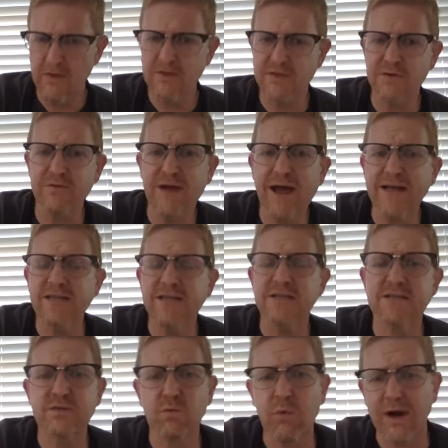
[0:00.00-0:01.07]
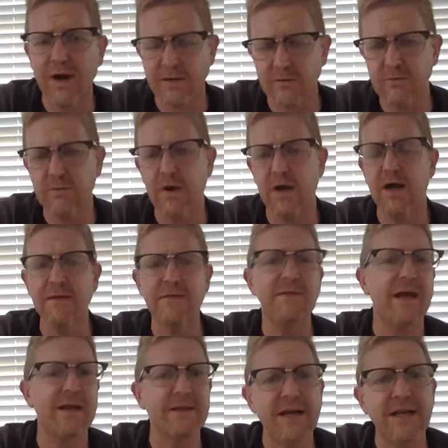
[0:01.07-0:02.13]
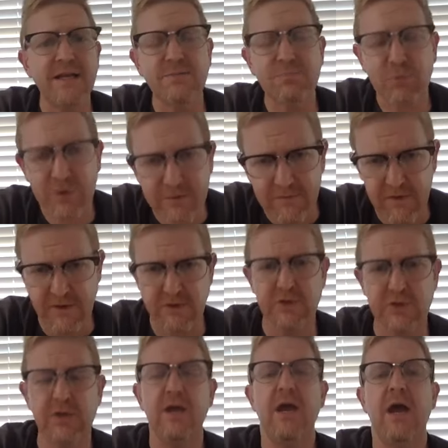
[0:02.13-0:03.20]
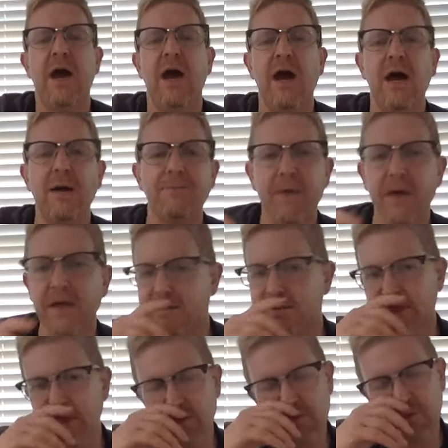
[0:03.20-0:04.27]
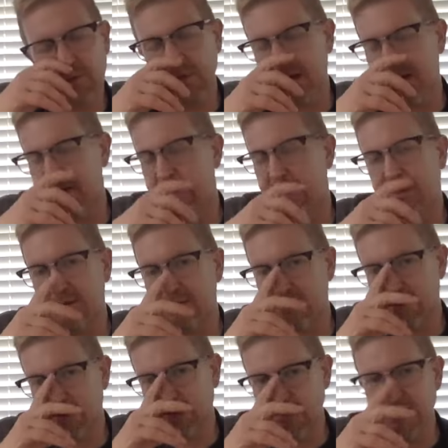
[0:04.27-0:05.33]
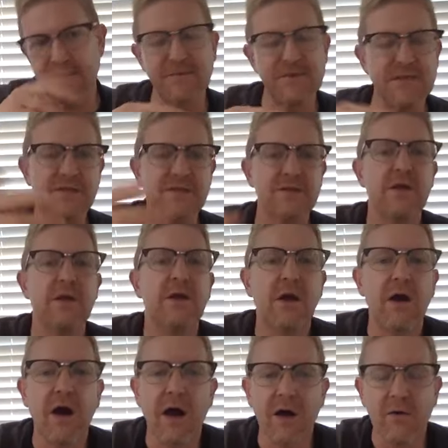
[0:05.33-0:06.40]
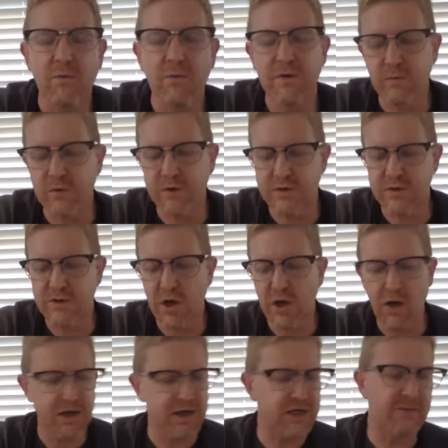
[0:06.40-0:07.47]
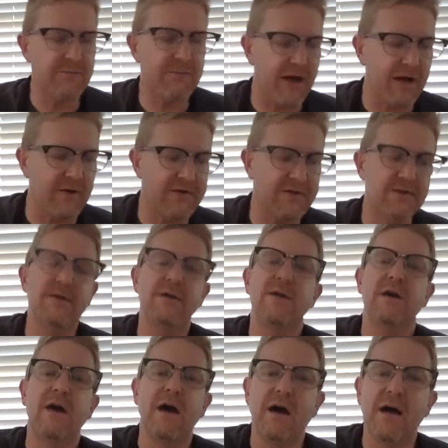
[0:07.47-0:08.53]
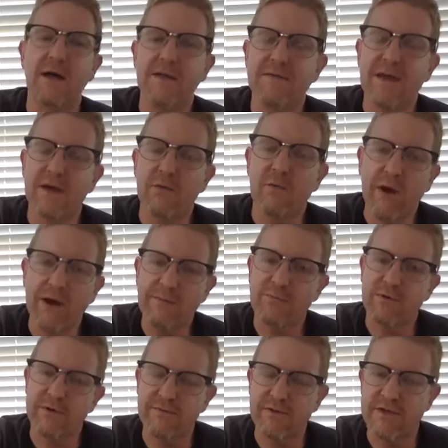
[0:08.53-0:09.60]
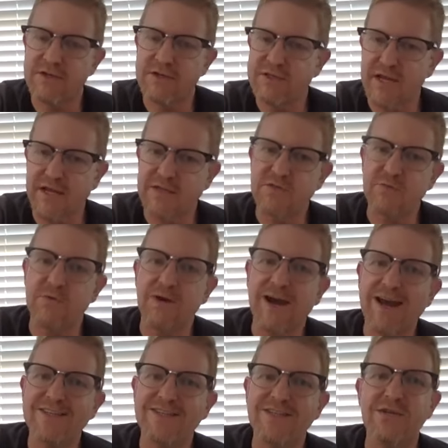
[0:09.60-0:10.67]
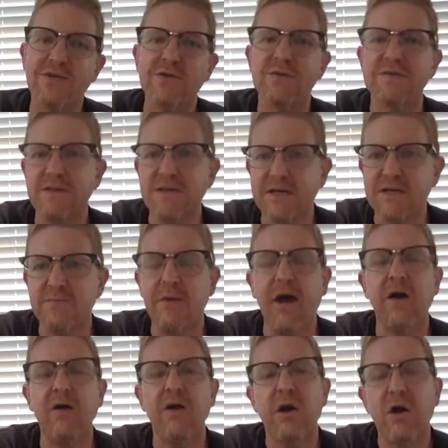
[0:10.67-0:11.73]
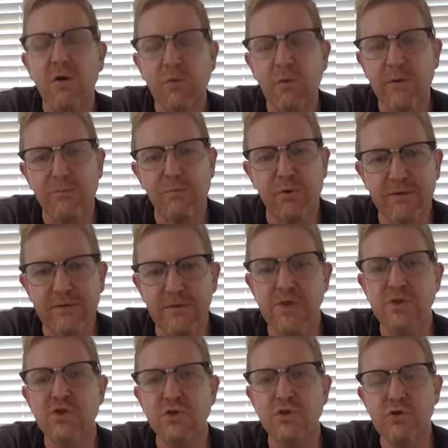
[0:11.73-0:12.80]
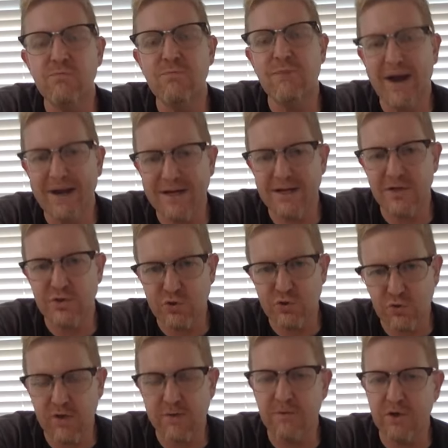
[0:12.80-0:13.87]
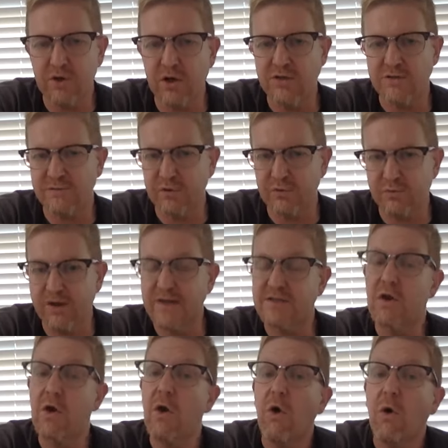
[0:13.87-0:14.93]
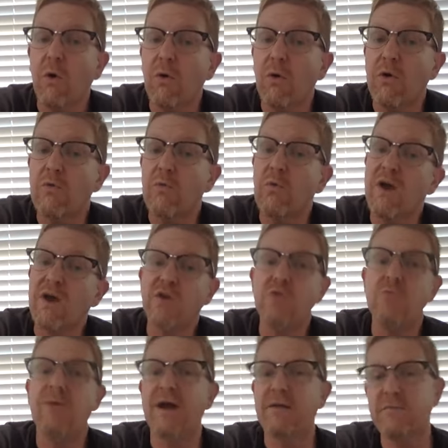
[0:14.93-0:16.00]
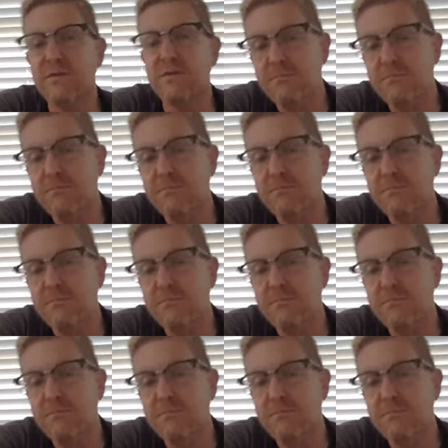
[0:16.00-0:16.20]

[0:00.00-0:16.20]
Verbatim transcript: So that is white, uh, that, that is privilege. Um, and so in, in, in some sense, uh, when we're talking about uh, that white privilege test, we're asking you to think about what privilege you might enjoy because of your race or what you might be